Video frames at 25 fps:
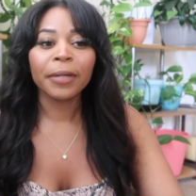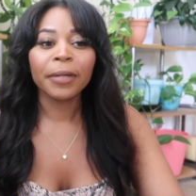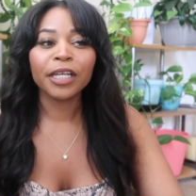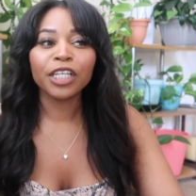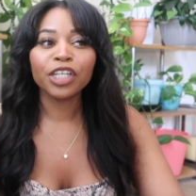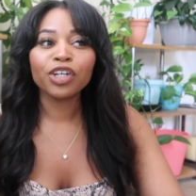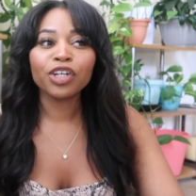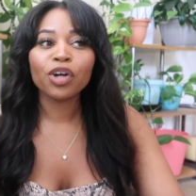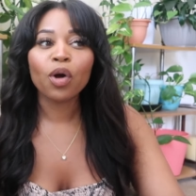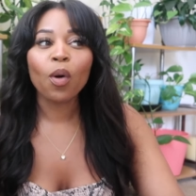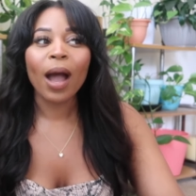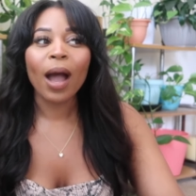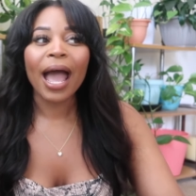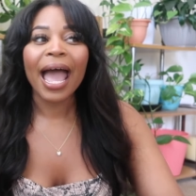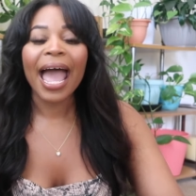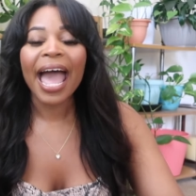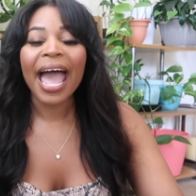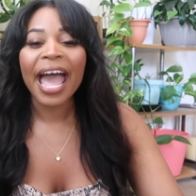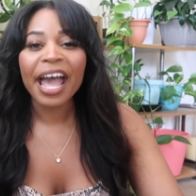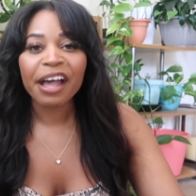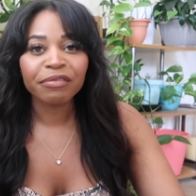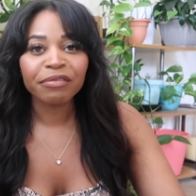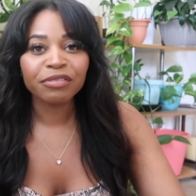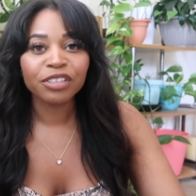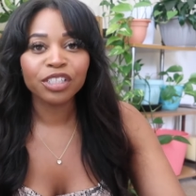But you don't
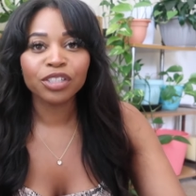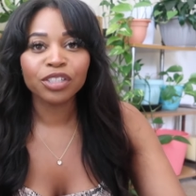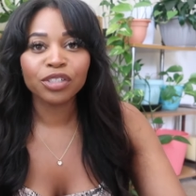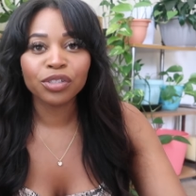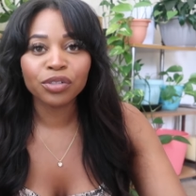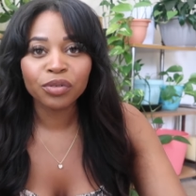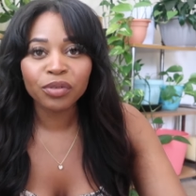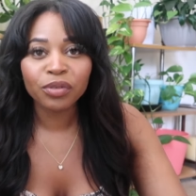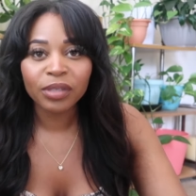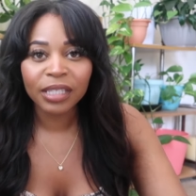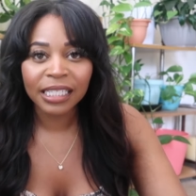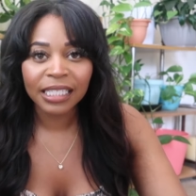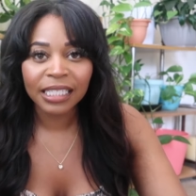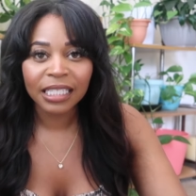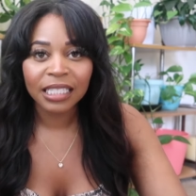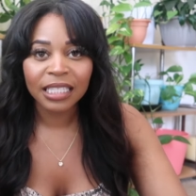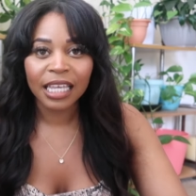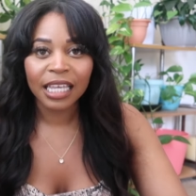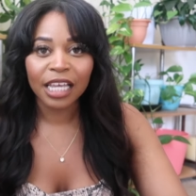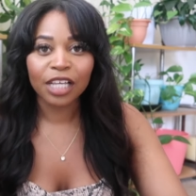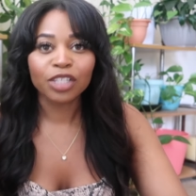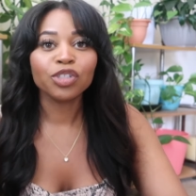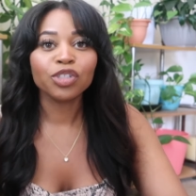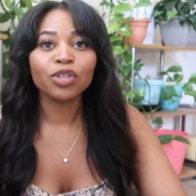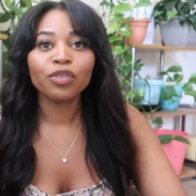have to do these
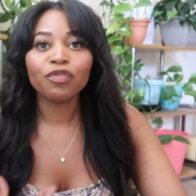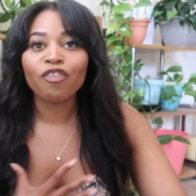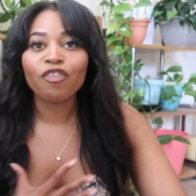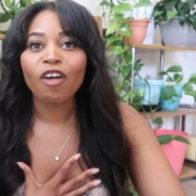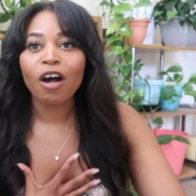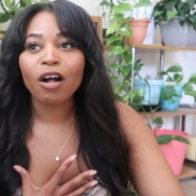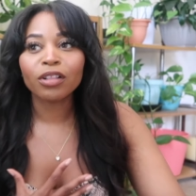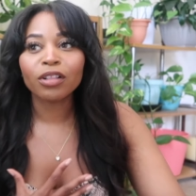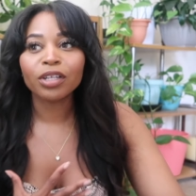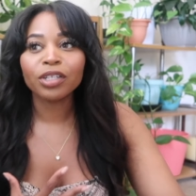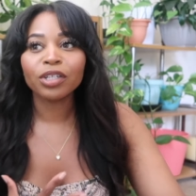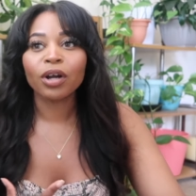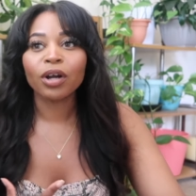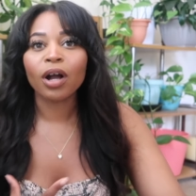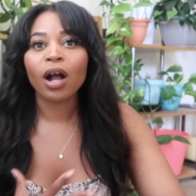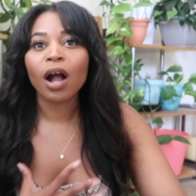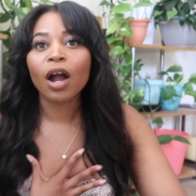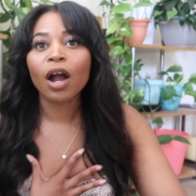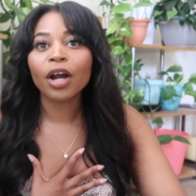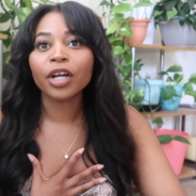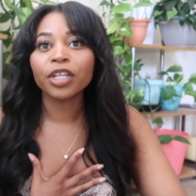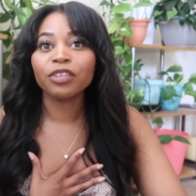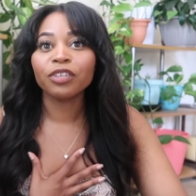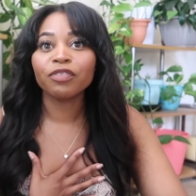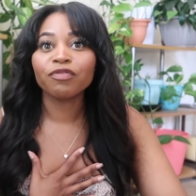things. You follow your heart.